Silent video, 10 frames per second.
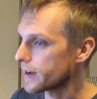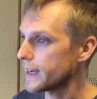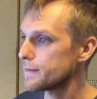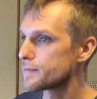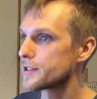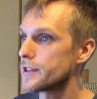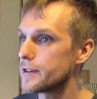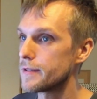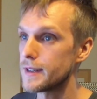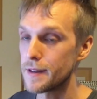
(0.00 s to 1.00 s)
Okay,
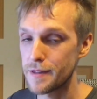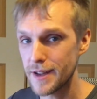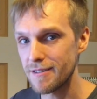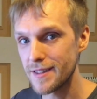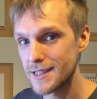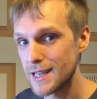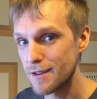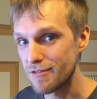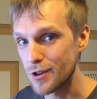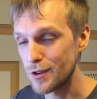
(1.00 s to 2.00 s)
so in theory, there's
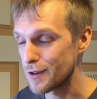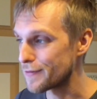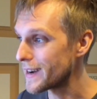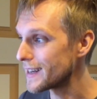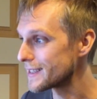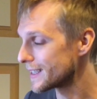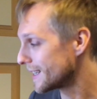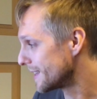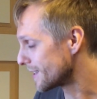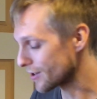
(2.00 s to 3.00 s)
now a recorded file
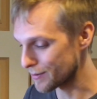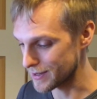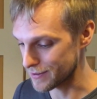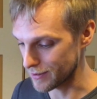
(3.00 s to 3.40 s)
sitting in the documents